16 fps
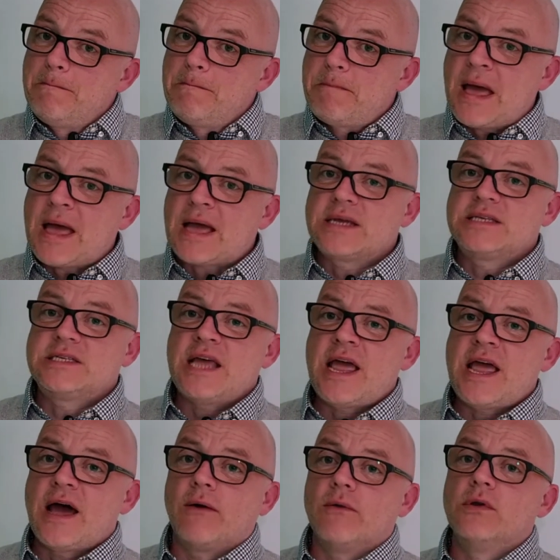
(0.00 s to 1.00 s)
back
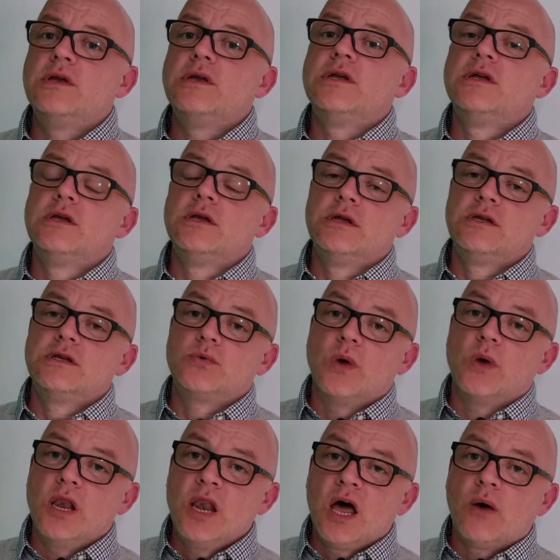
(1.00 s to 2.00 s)
down to a
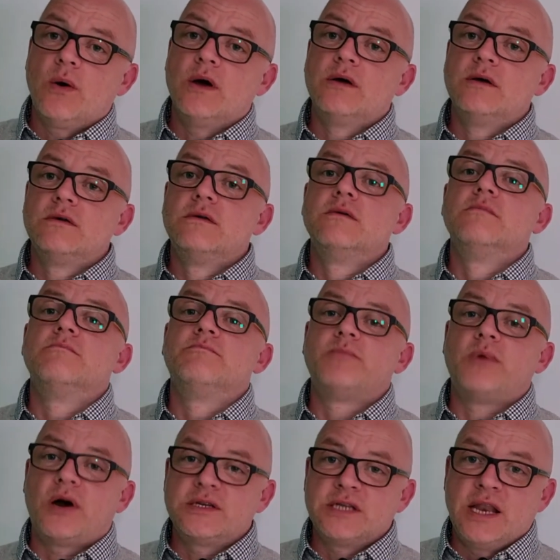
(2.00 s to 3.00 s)
lower
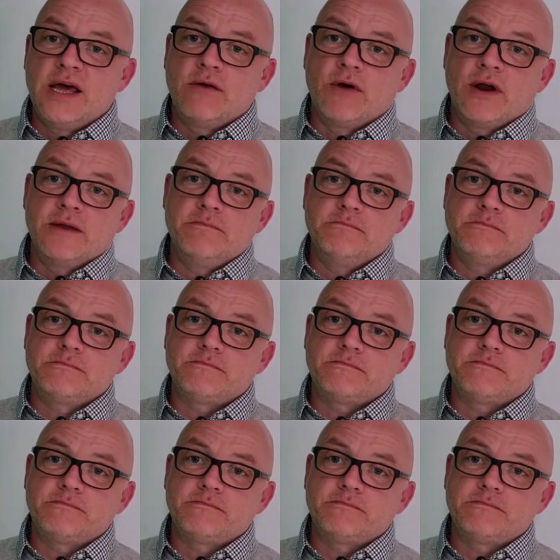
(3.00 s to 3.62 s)
buy-to-let rate.